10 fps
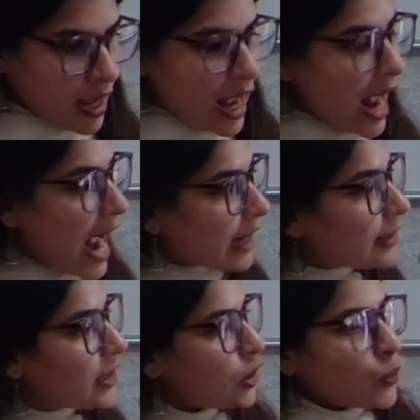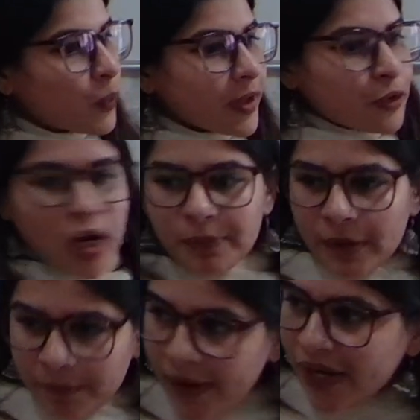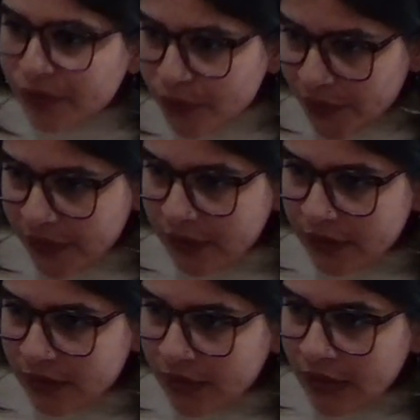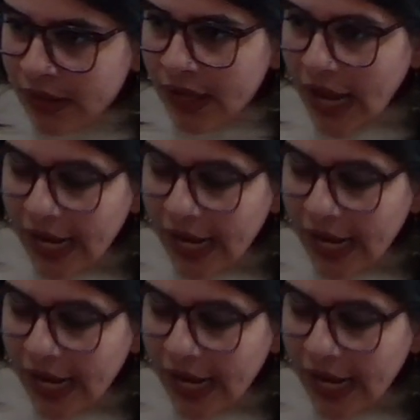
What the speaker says: and you were not prepared for it, and